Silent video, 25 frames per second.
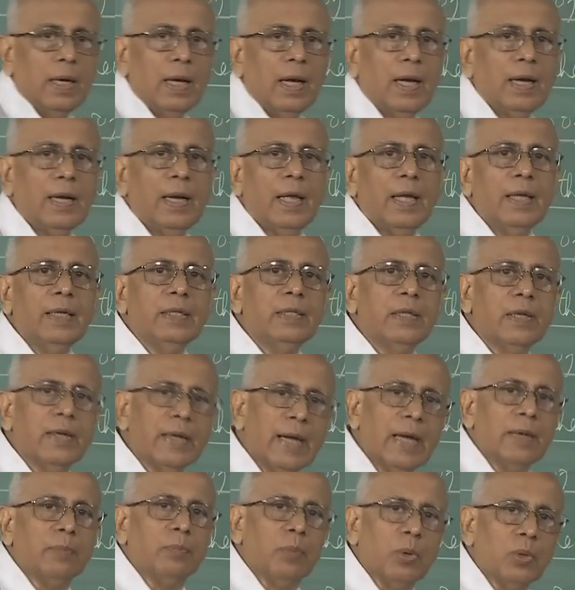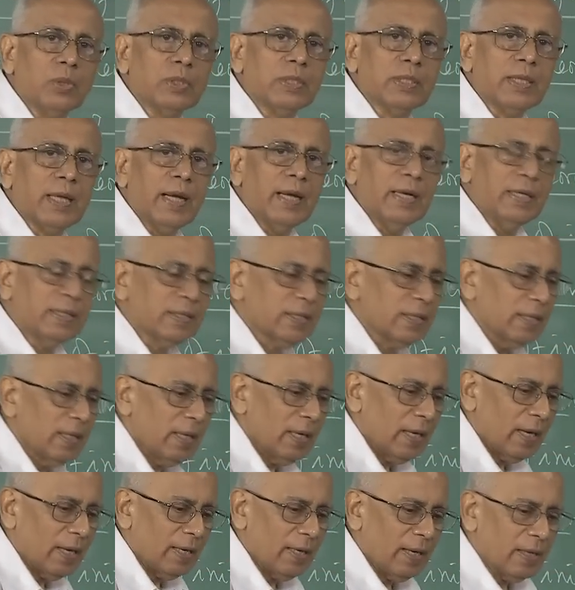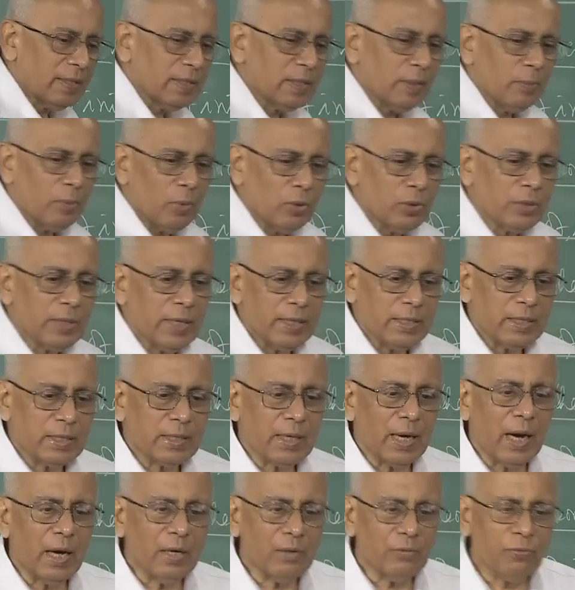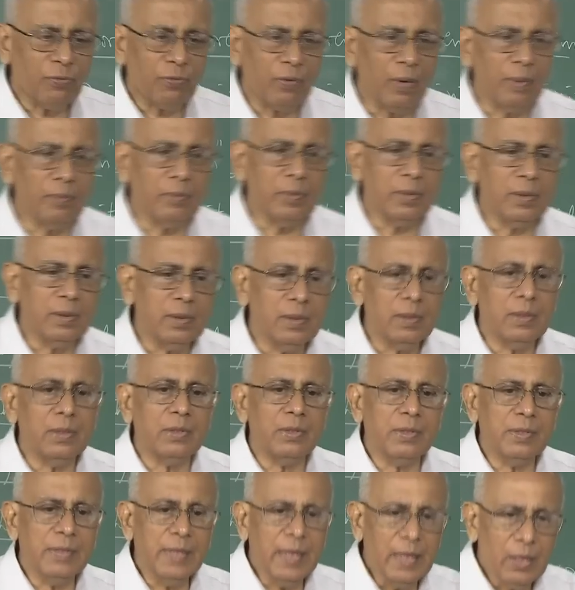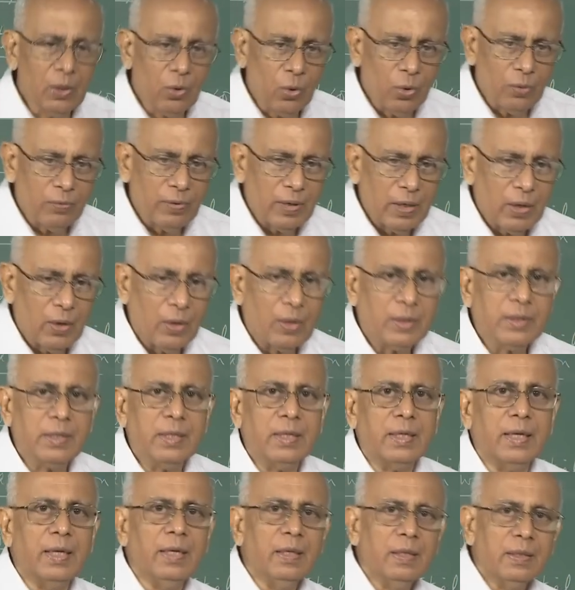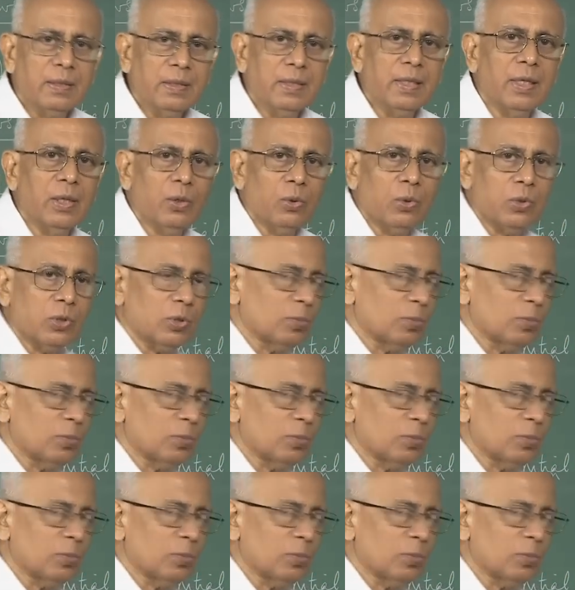and I integrate both sides, and let us suppose I start from 0 velocity, 0